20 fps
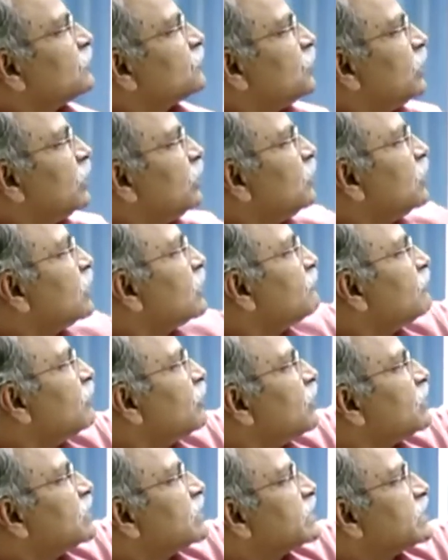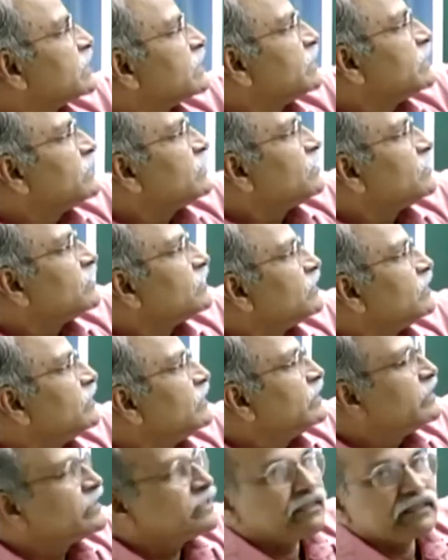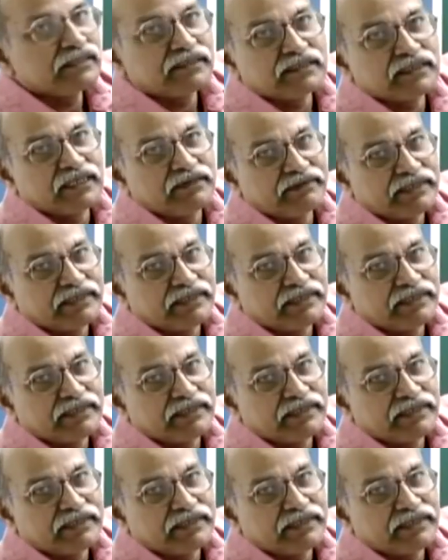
So, angular velocity is uh,